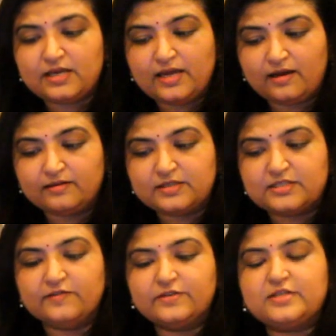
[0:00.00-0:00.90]
and other
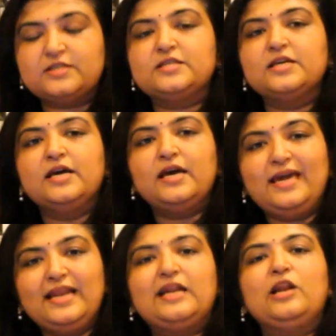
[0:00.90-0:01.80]
services
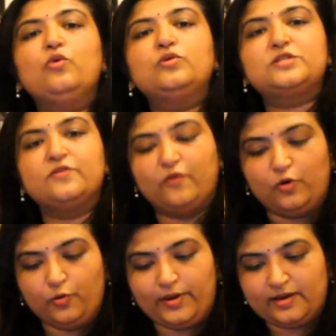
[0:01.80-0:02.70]
includes the
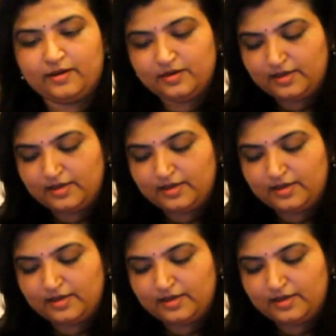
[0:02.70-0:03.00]
following,